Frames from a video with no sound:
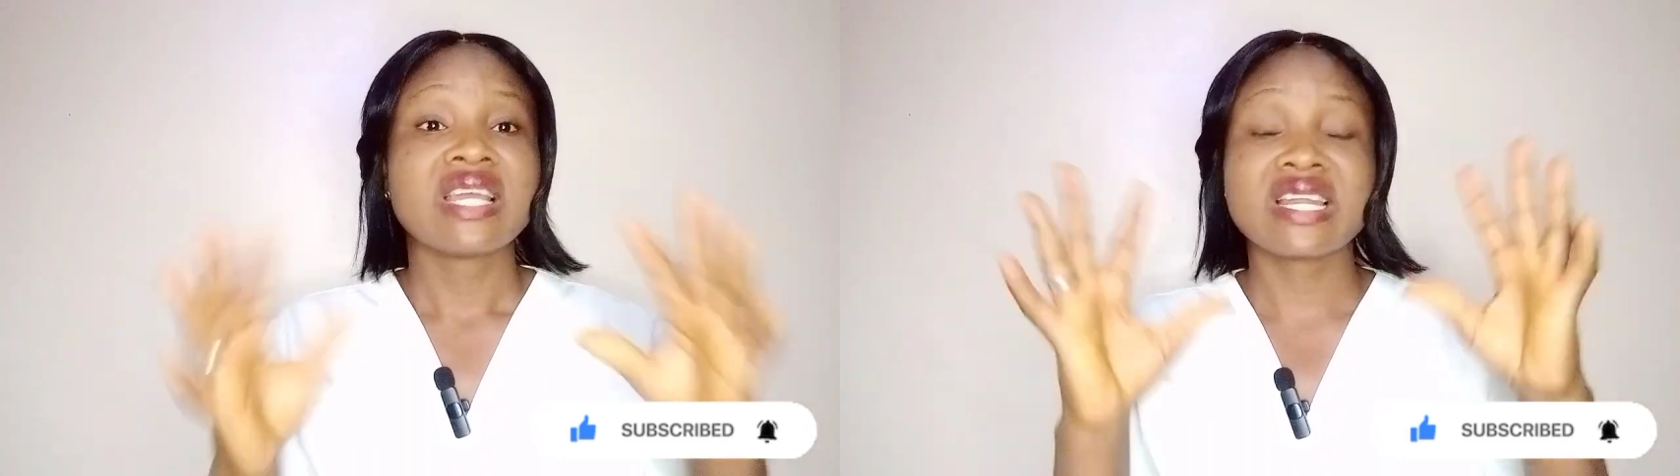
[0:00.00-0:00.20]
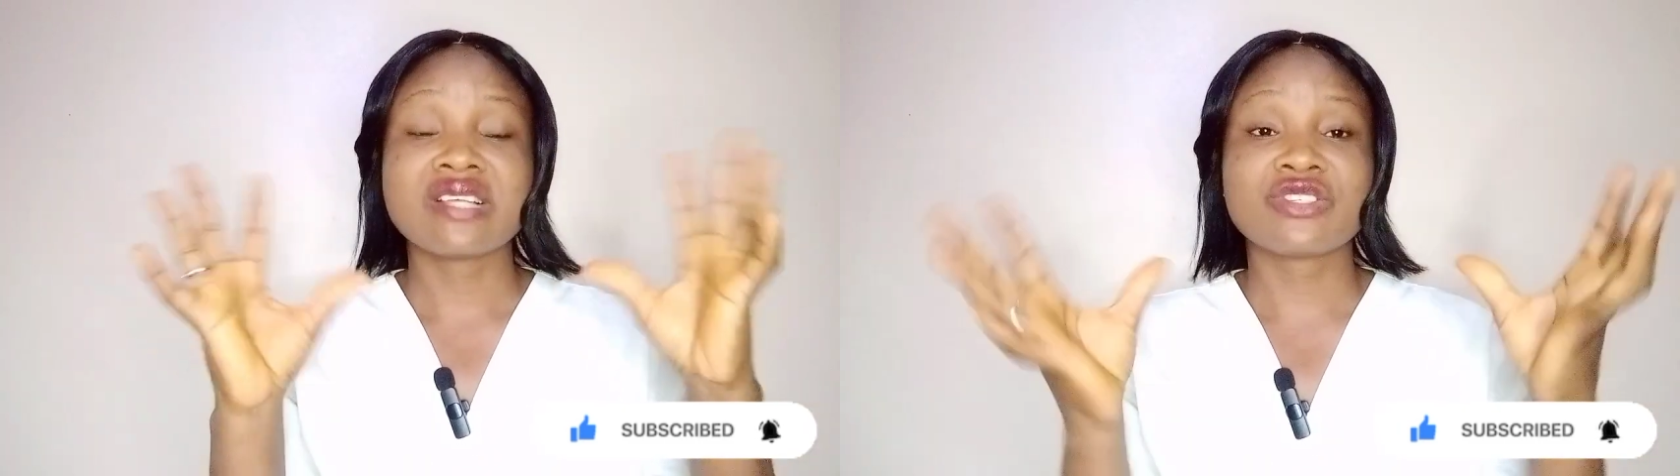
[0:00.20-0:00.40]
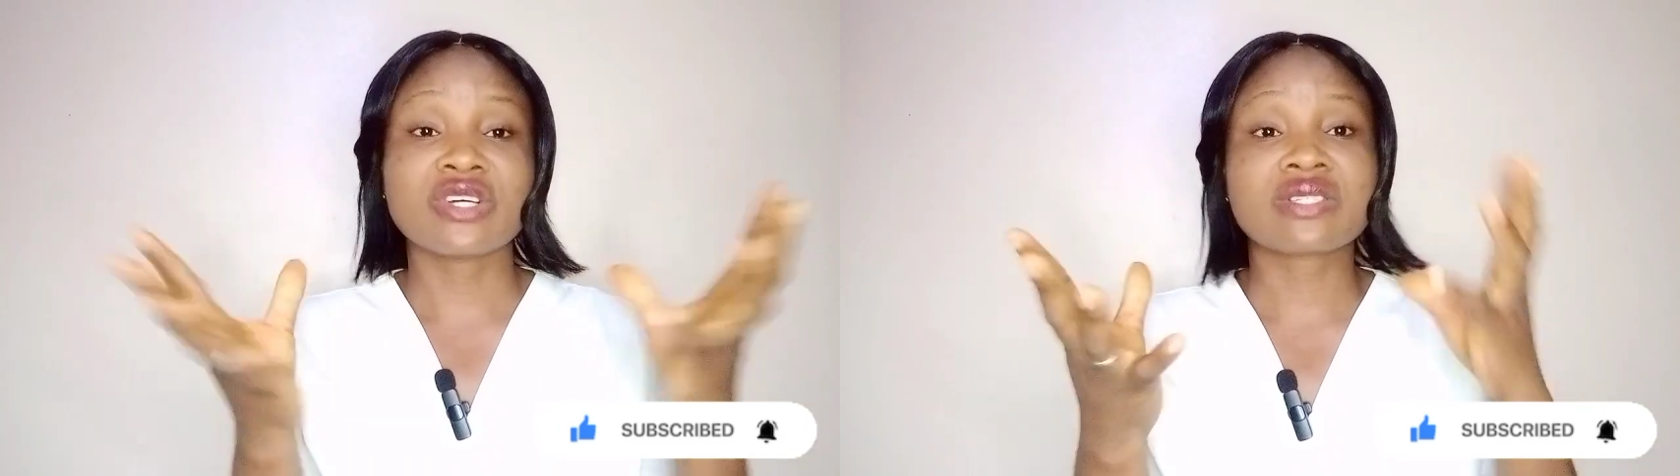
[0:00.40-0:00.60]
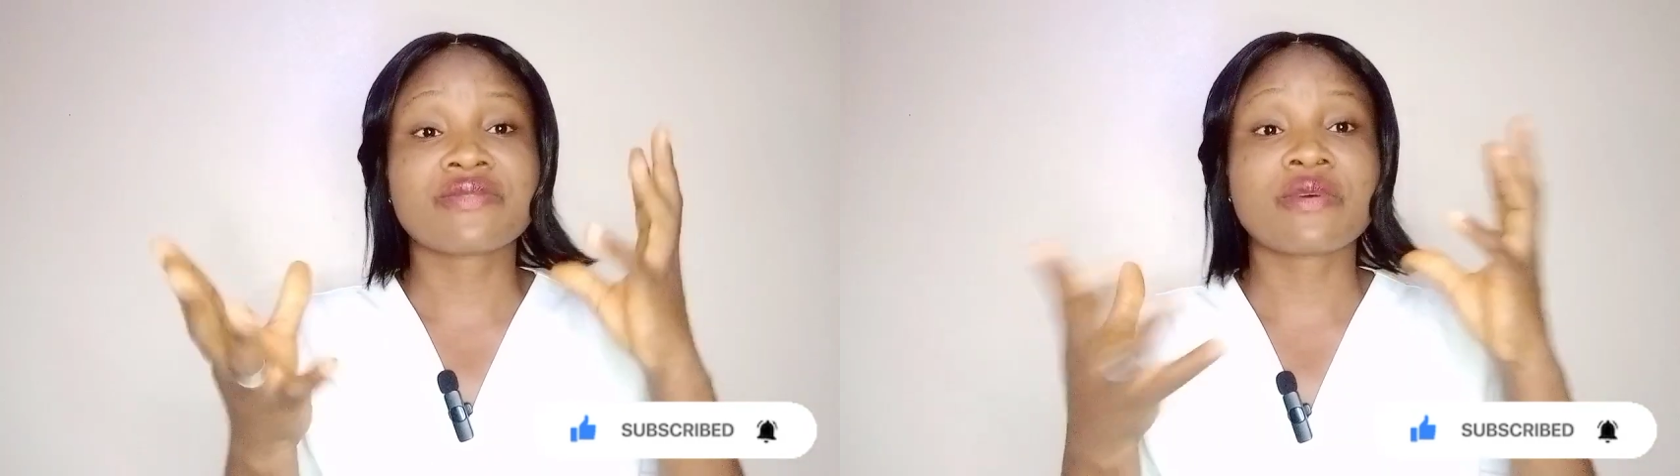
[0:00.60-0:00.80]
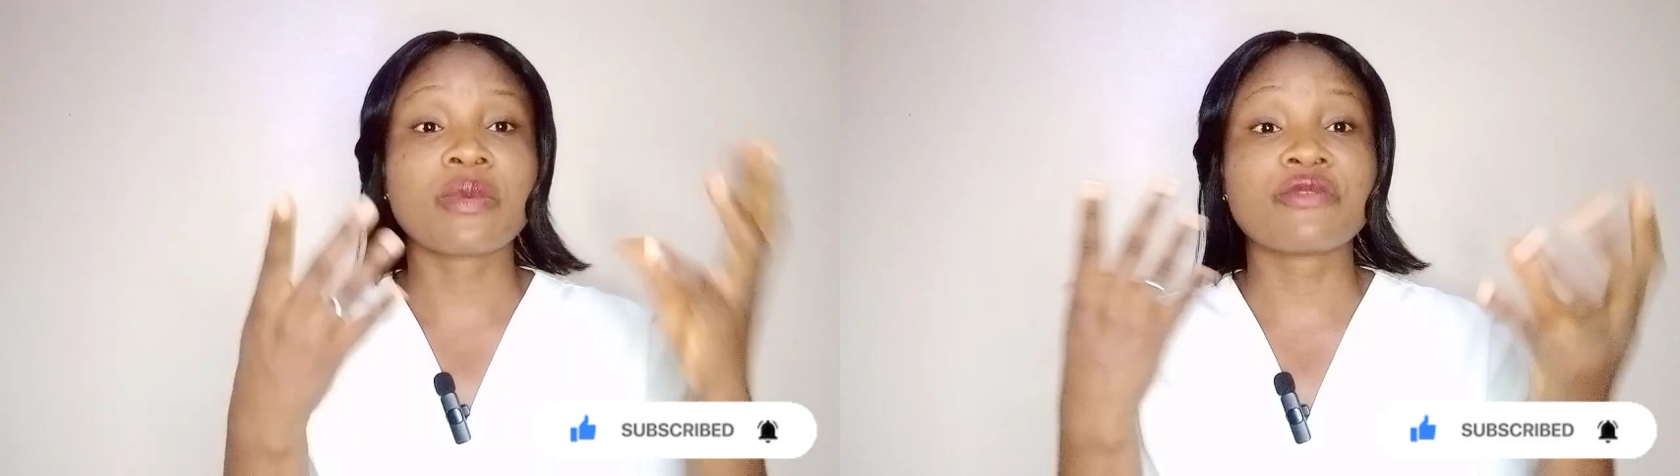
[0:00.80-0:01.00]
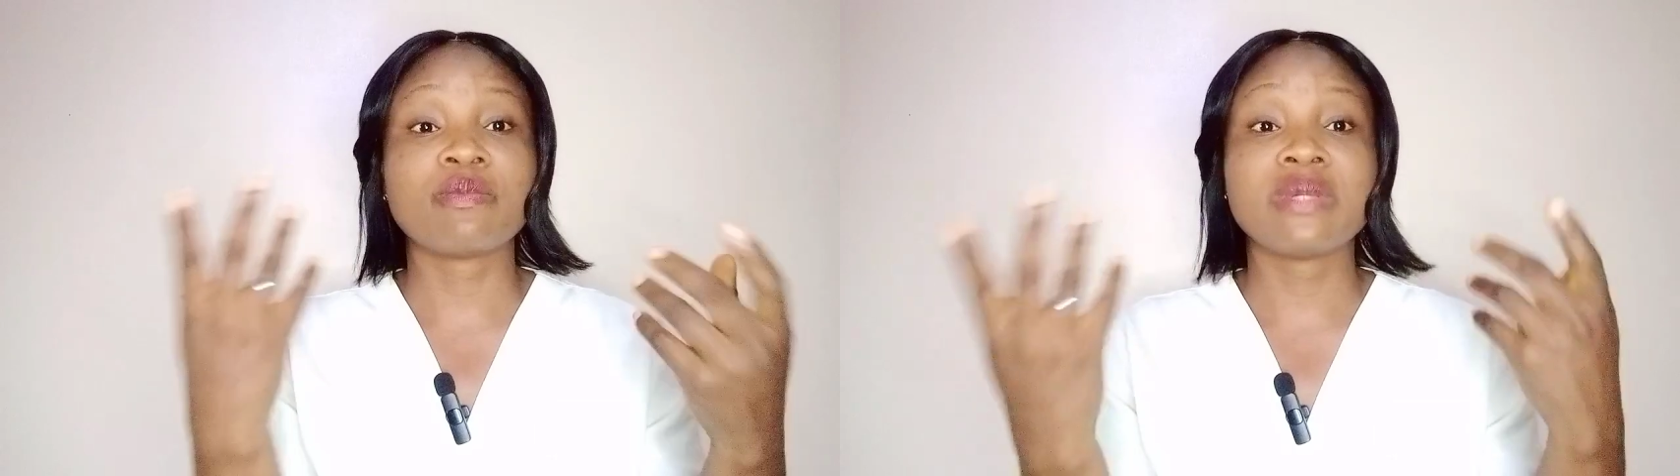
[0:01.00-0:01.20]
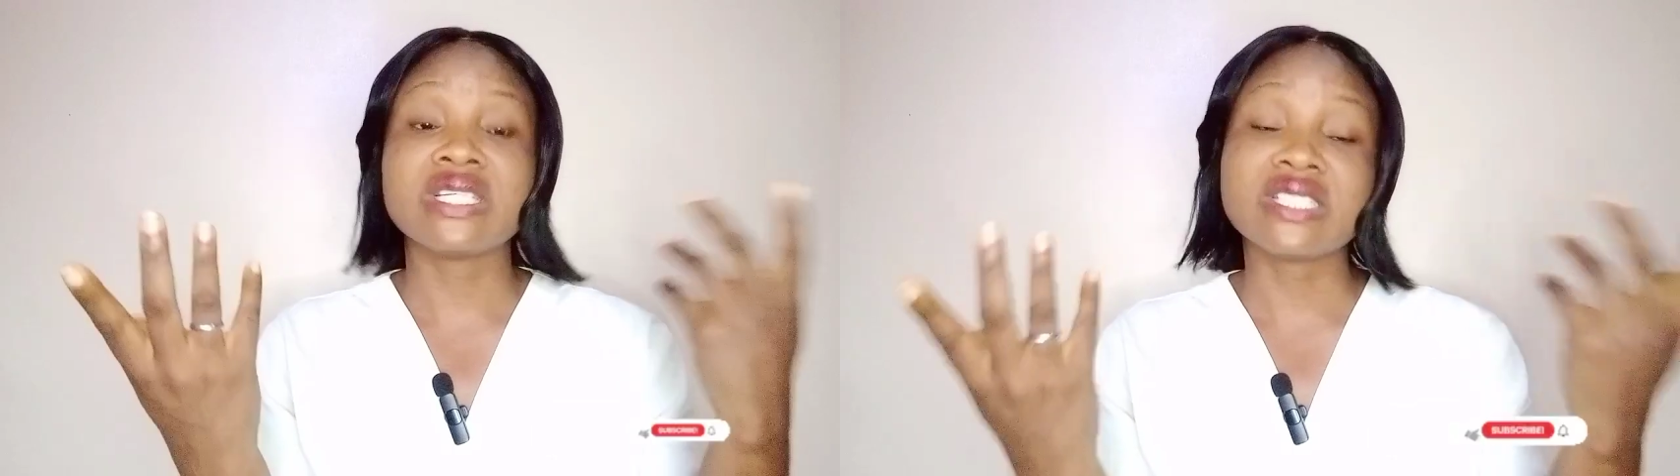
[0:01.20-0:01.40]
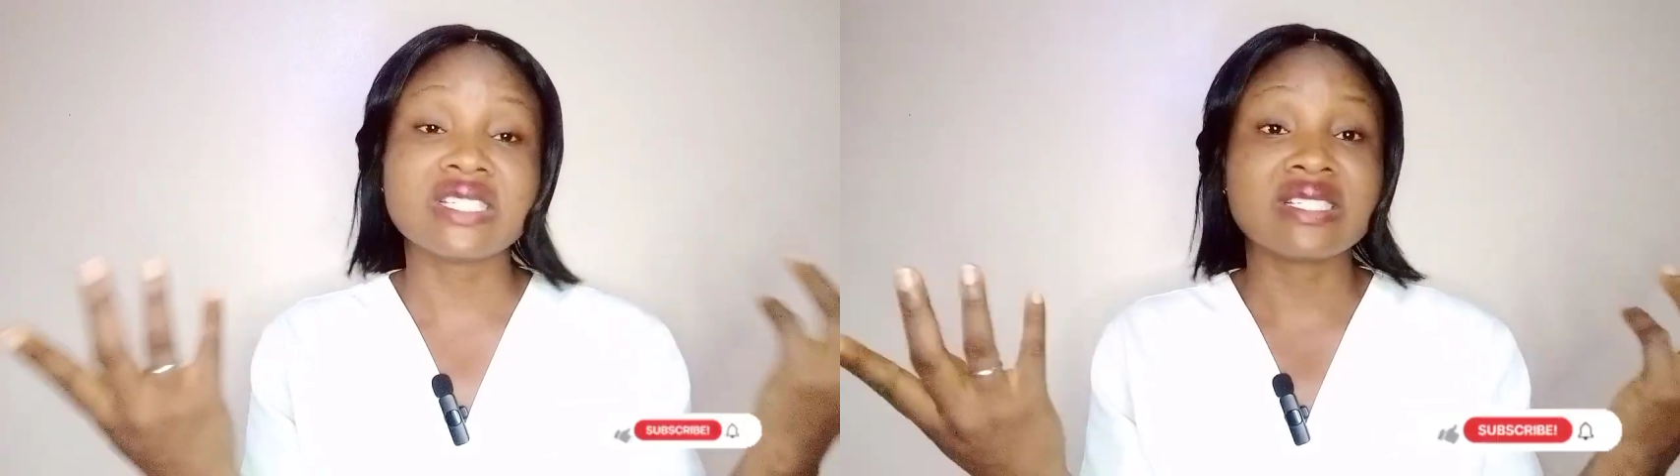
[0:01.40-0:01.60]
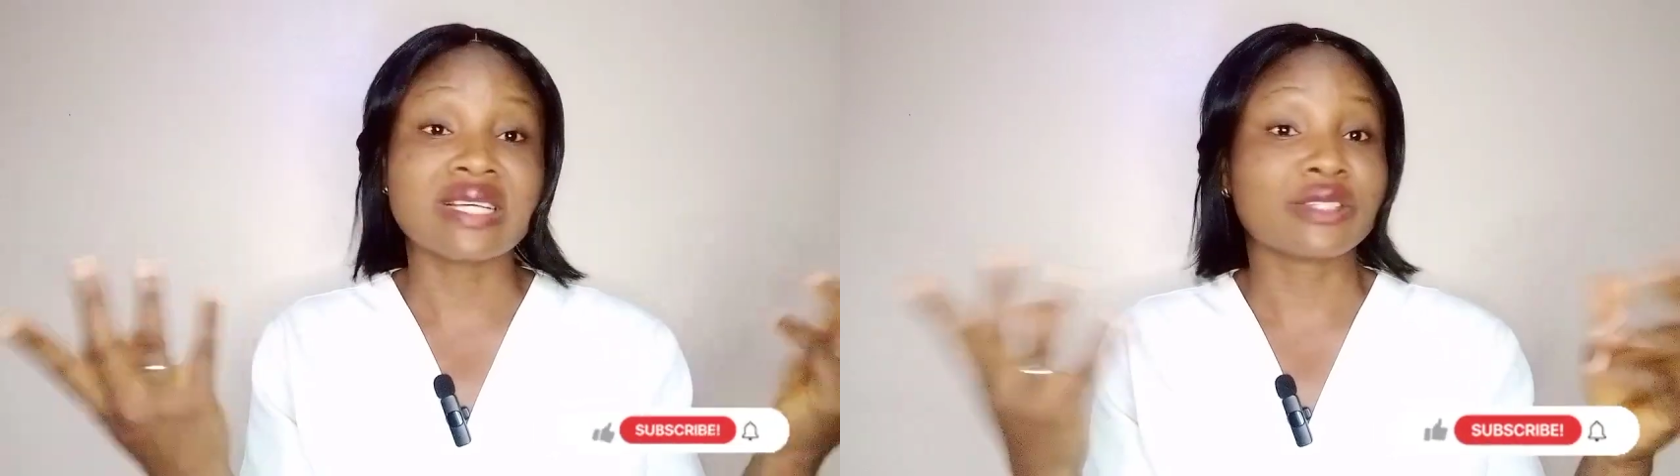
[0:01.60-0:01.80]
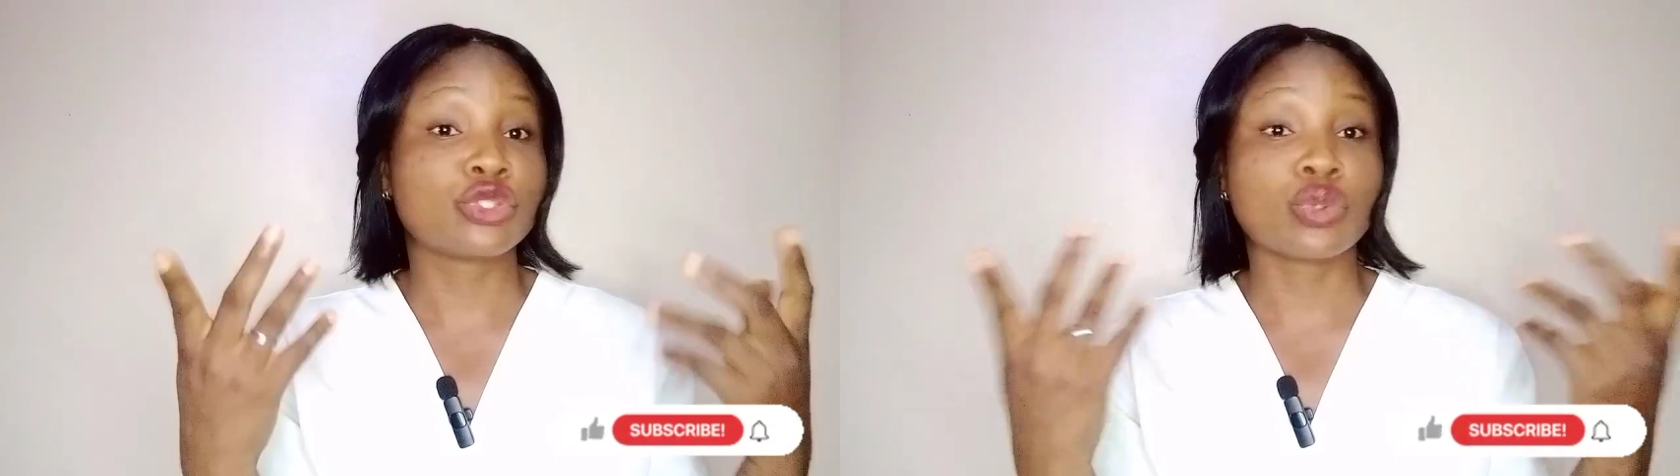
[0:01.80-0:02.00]
it is just a form of bleeding
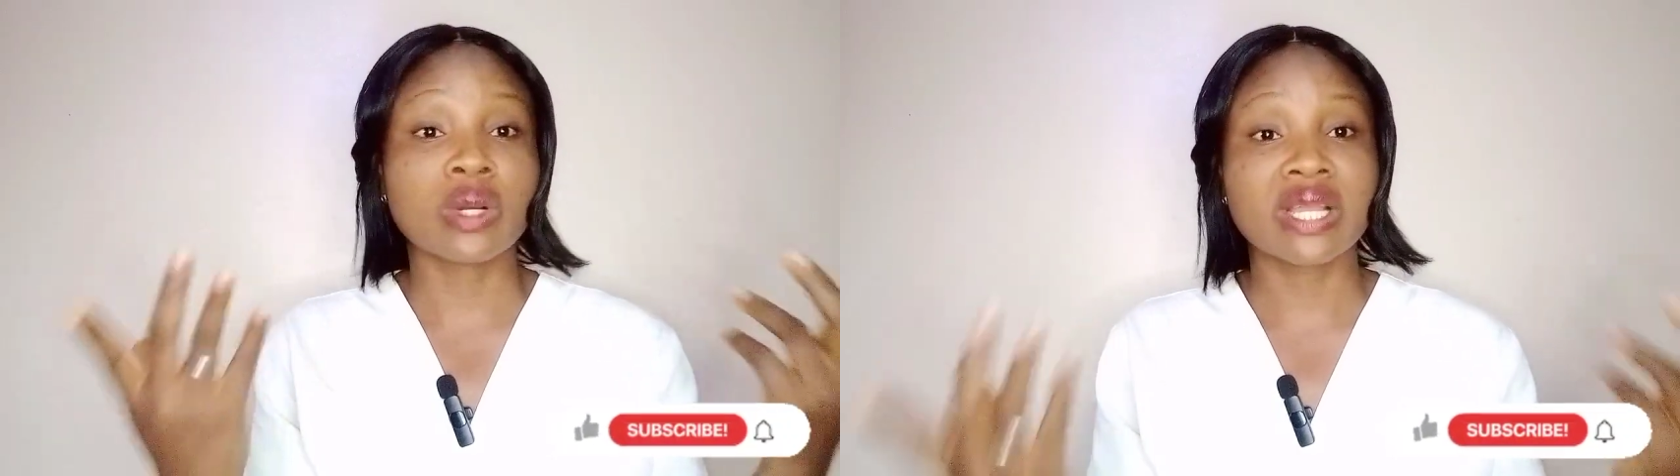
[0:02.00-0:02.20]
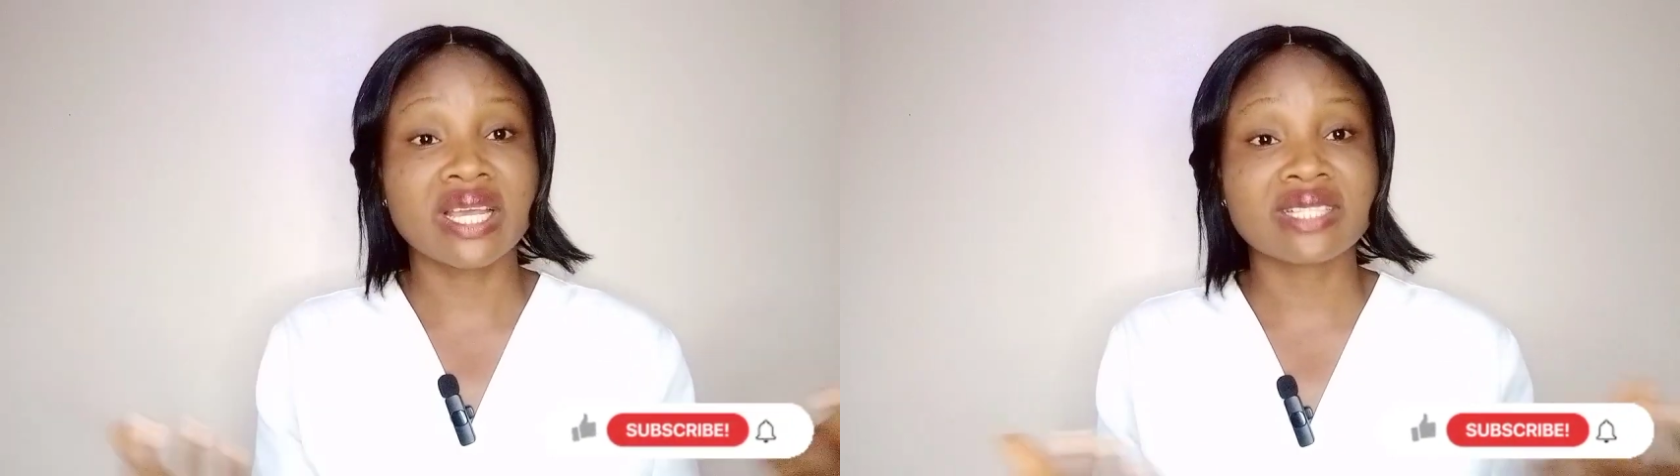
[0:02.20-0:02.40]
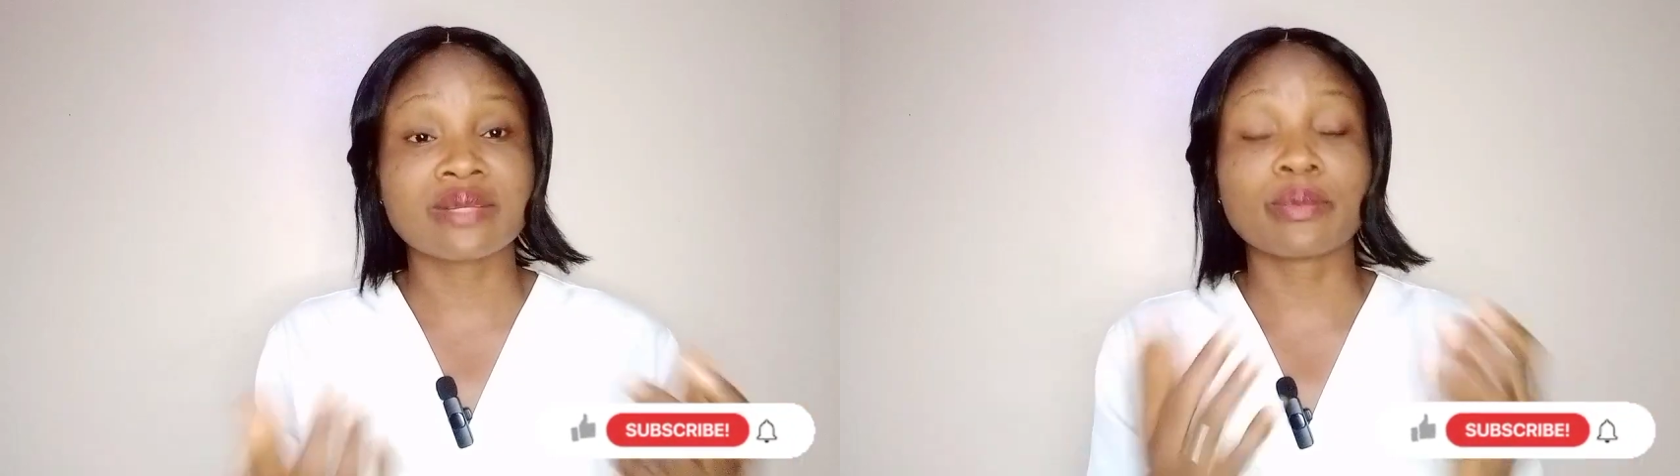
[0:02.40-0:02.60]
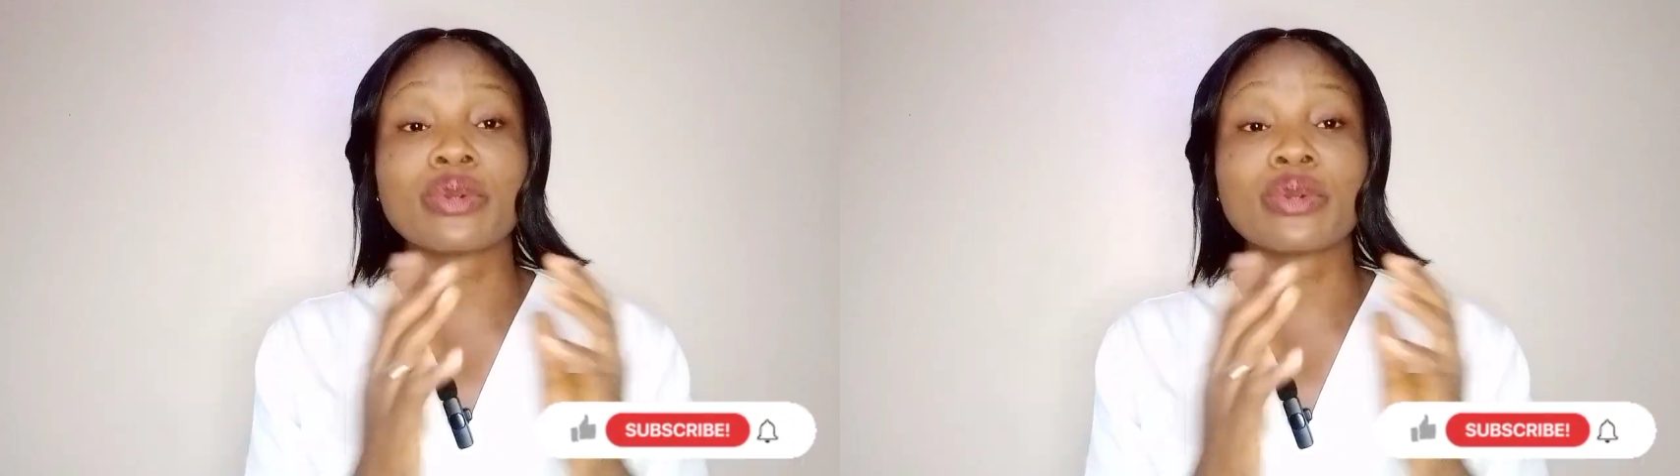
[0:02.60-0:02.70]
that you are getting,